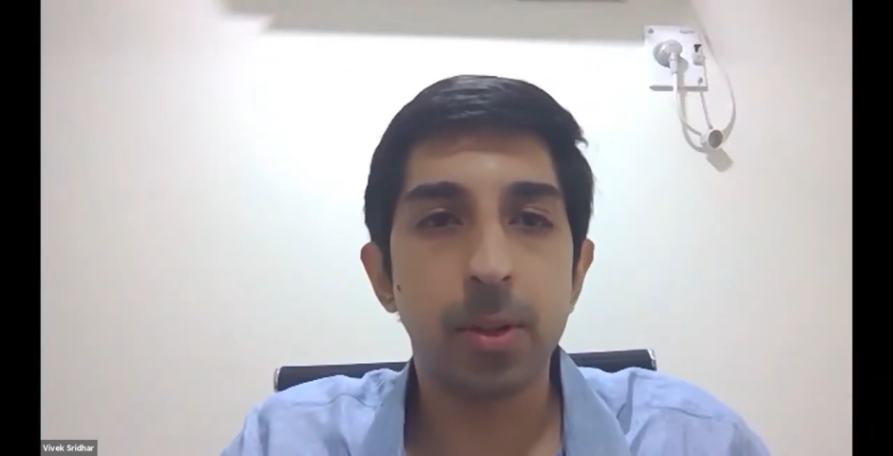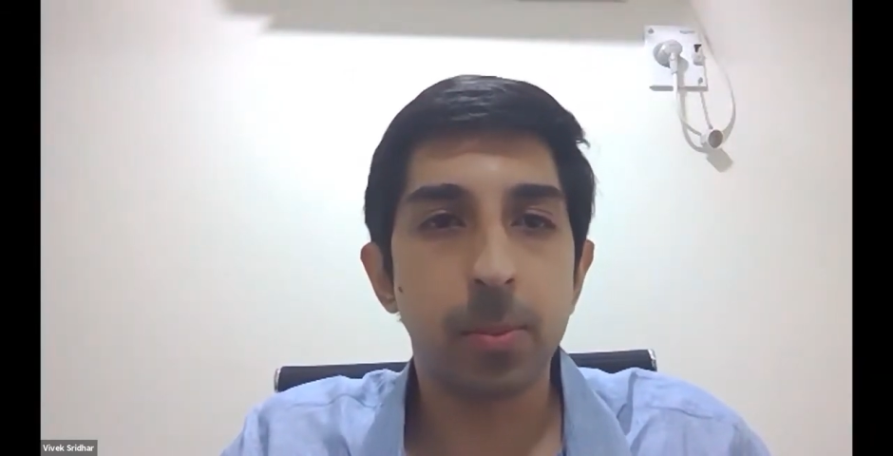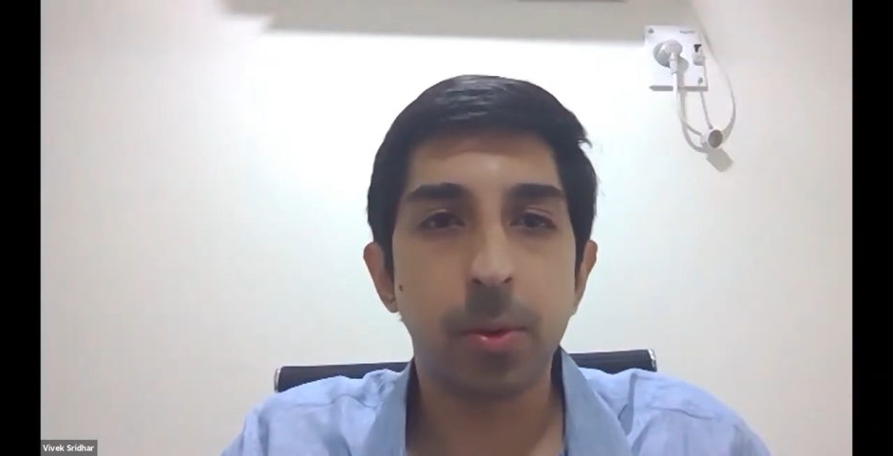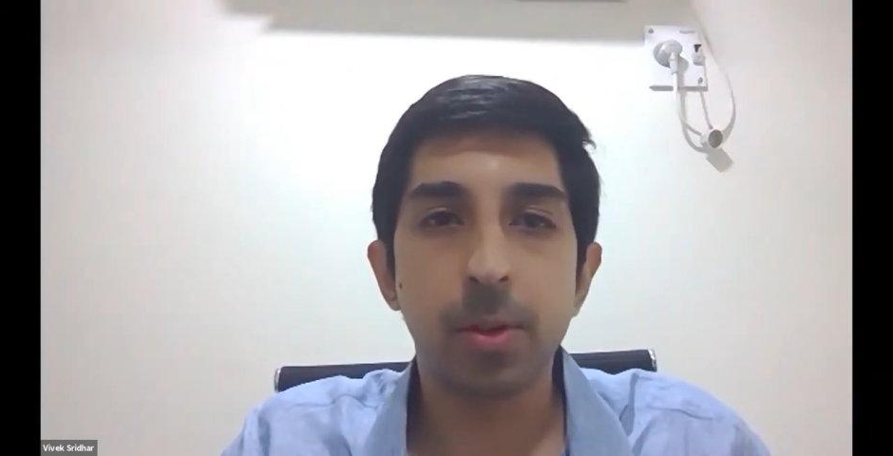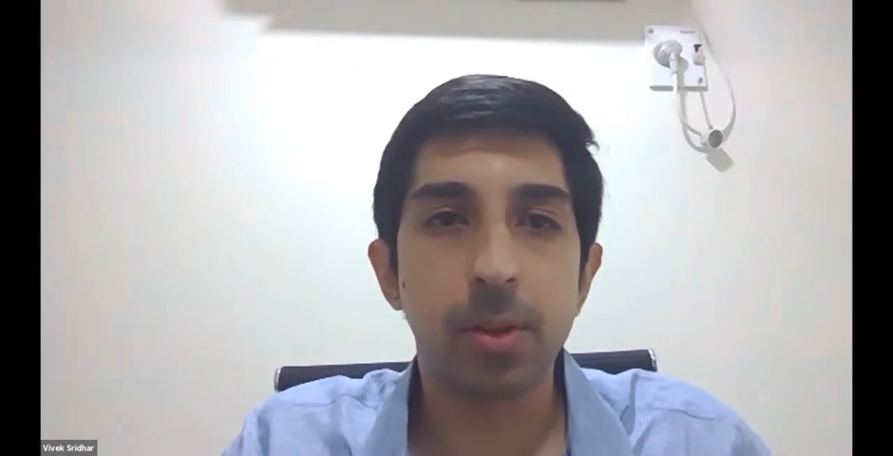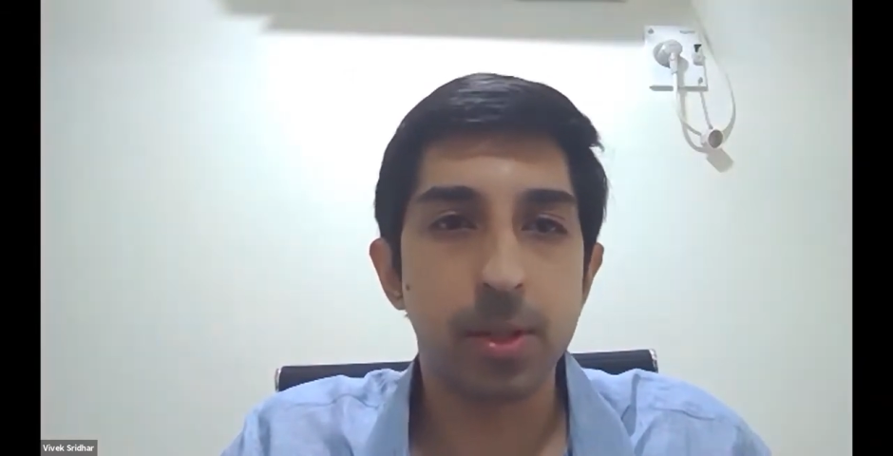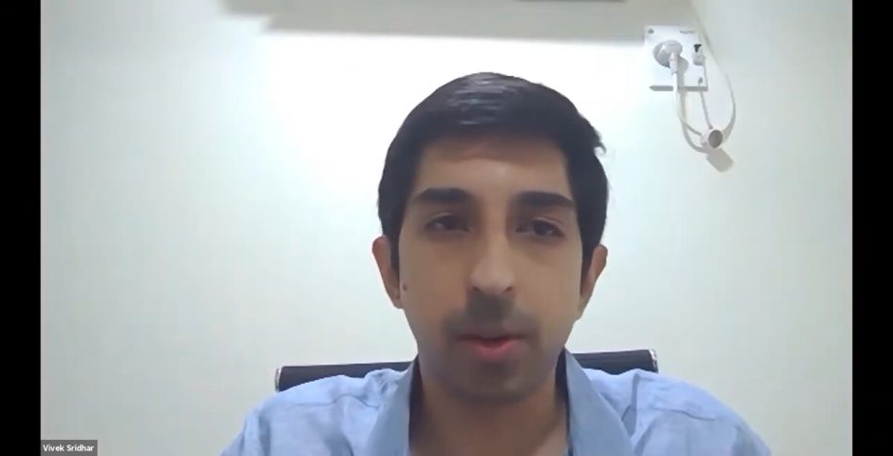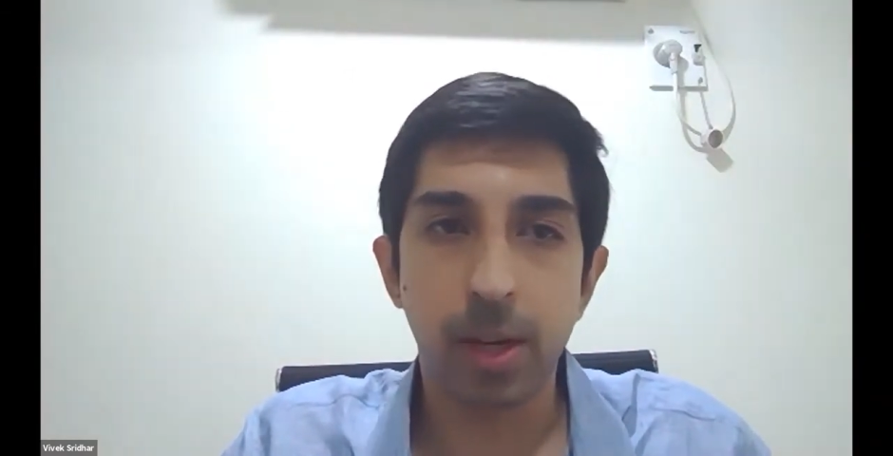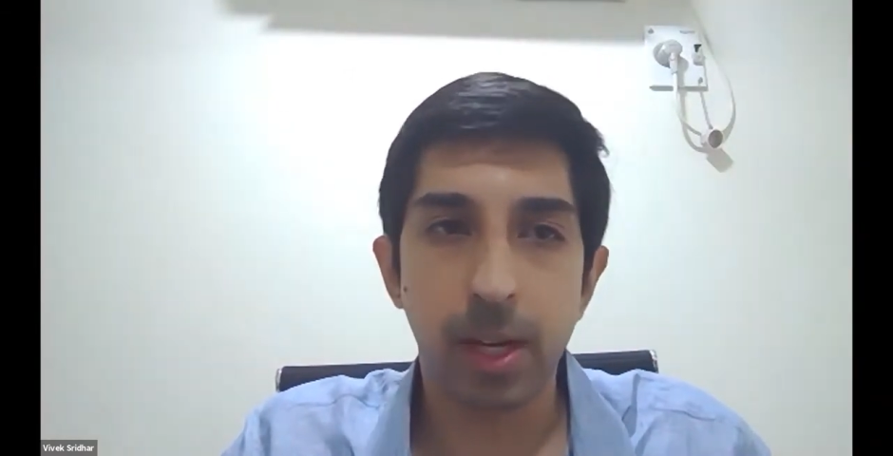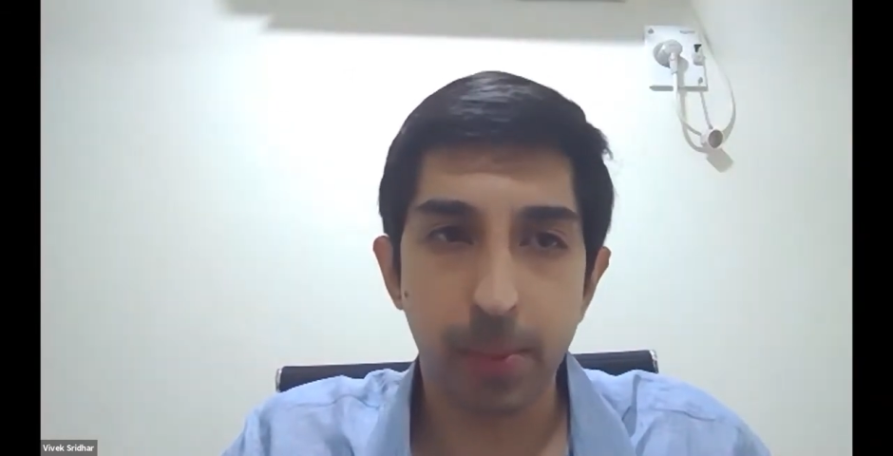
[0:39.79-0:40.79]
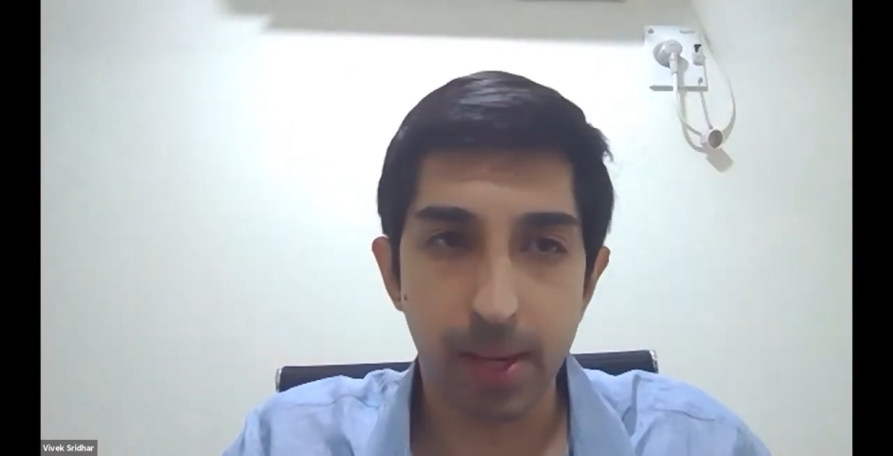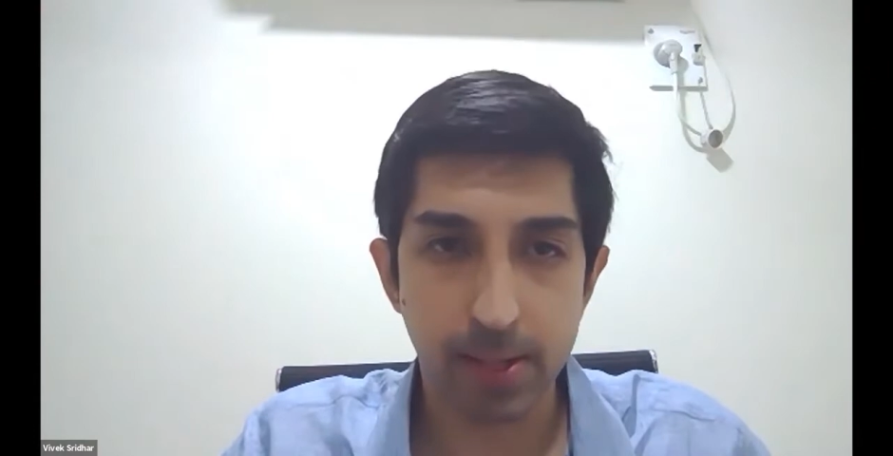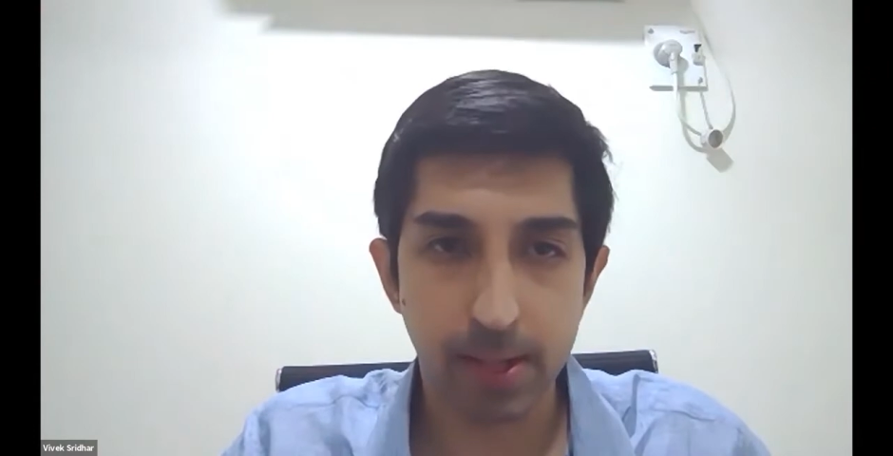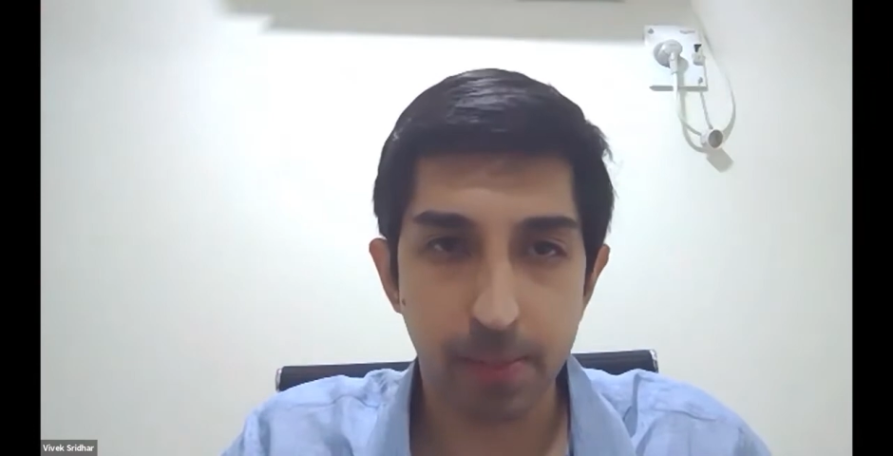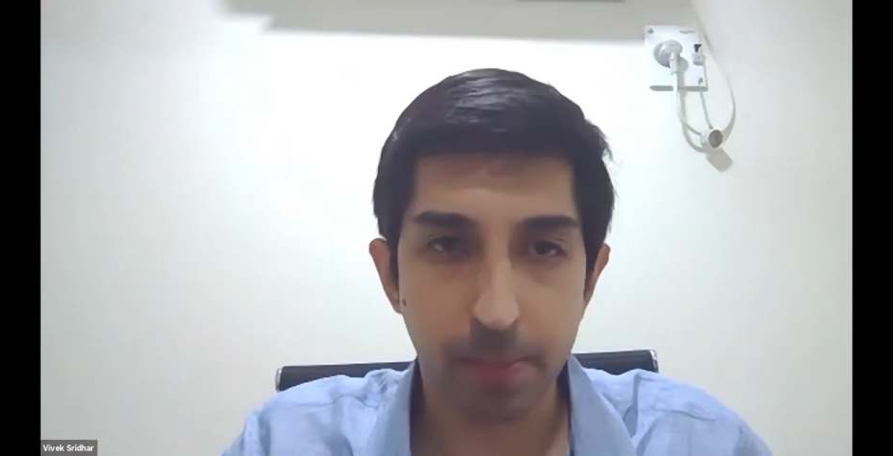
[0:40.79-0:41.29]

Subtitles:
on the boat is the only question.